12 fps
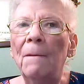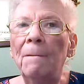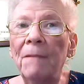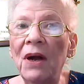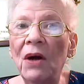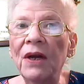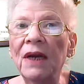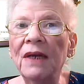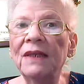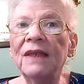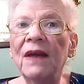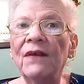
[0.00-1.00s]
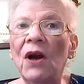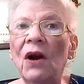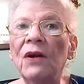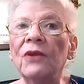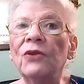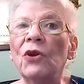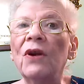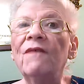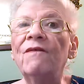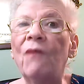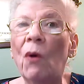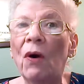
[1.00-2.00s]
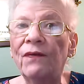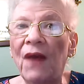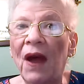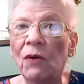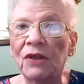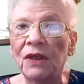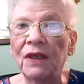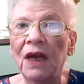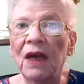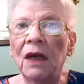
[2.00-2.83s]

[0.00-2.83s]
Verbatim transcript: million seven hundred thirty-four thousand.